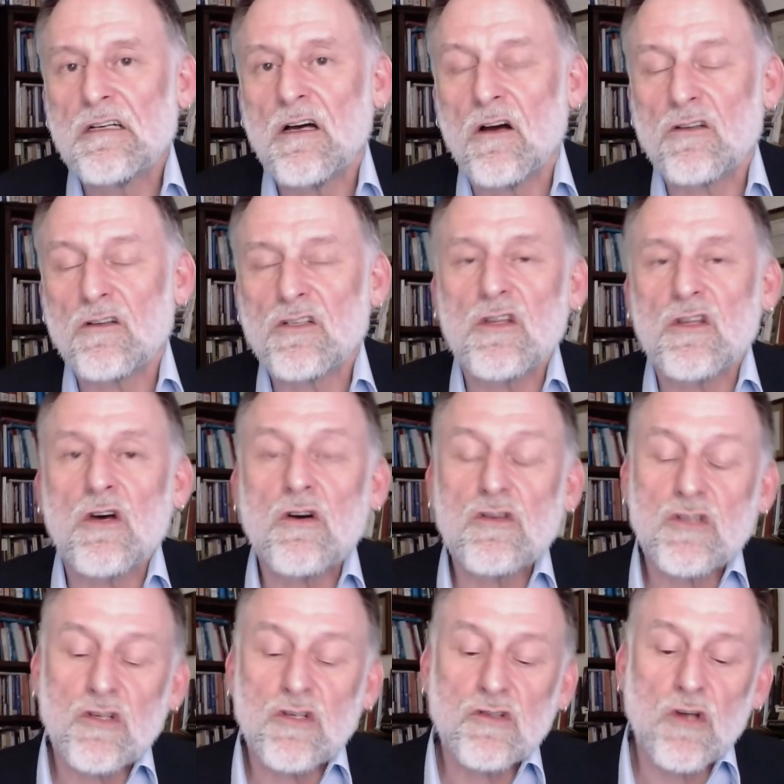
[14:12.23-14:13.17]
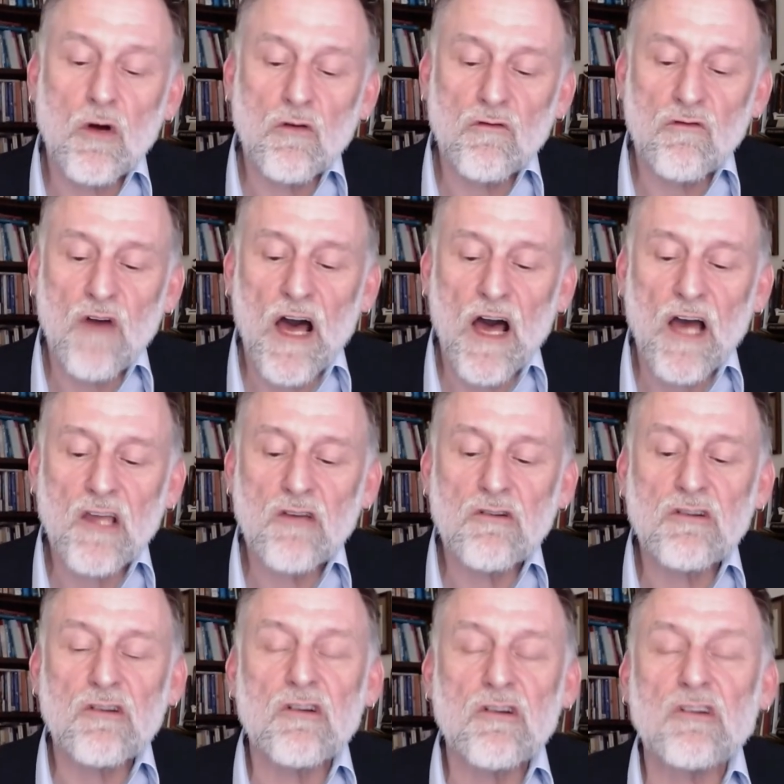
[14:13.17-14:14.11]
or to those who don't
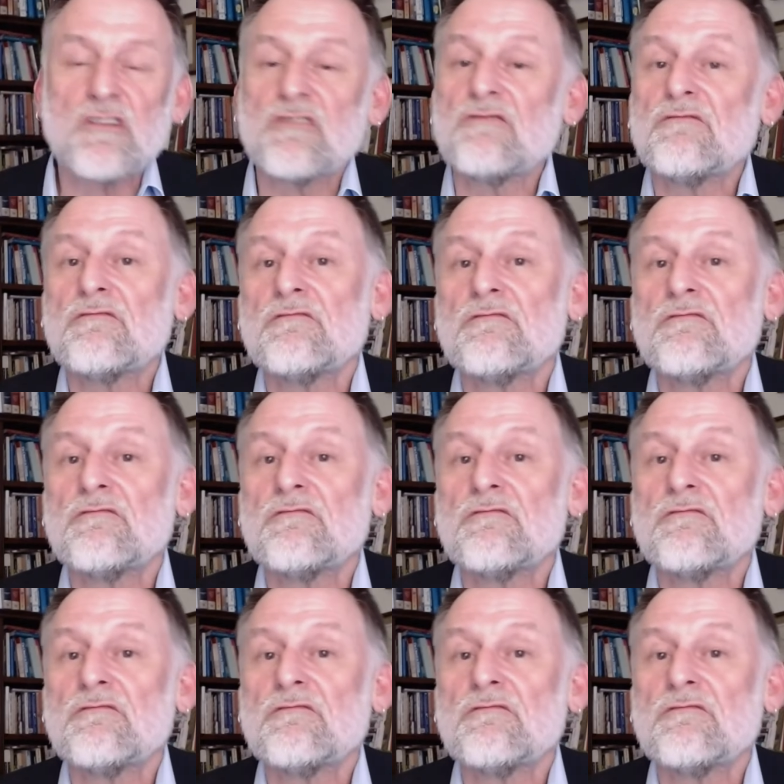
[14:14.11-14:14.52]
value it, or